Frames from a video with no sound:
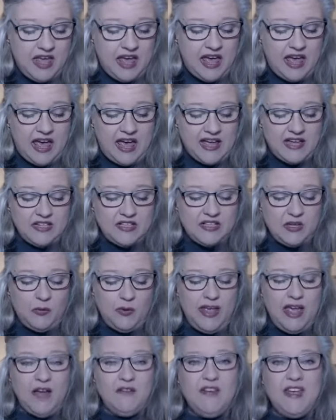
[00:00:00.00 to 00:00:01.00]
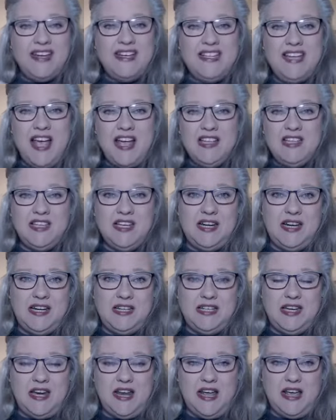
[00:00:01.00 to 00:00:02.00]
And so we have intensity
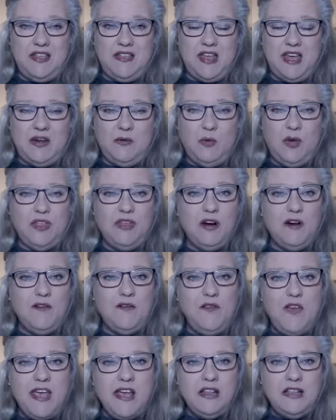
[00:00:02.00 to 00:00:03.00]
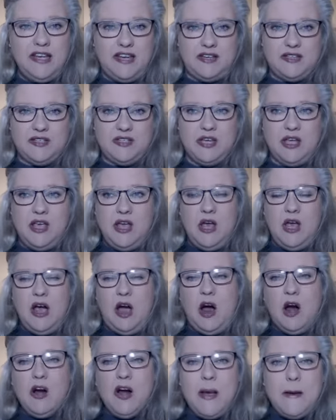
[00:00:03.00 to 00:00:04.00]
today, then, with our feelings,
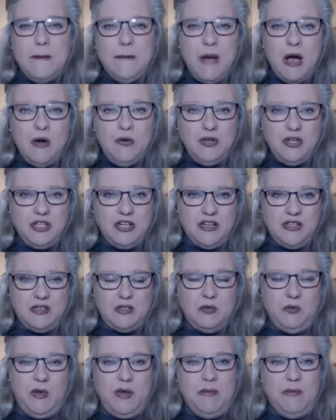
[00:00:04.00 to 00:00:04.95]
our emotions.